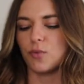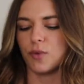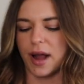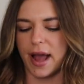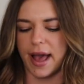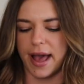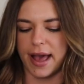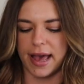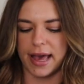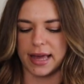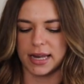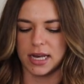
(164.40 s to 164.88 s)

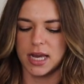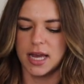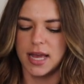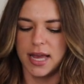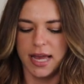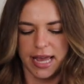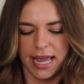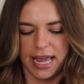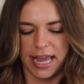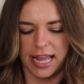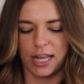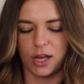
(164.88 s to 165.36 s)
red.
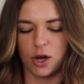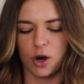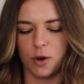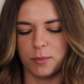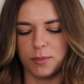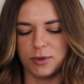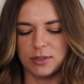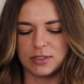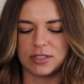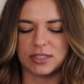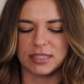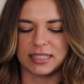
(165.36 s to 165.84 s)
It
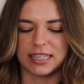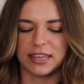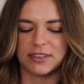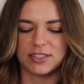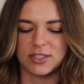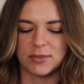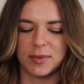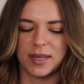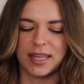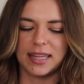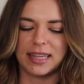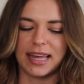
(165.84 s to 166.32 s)
almost
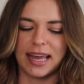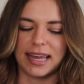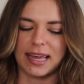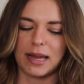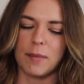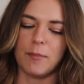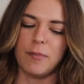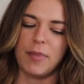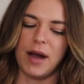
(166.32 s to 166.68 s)
gives me like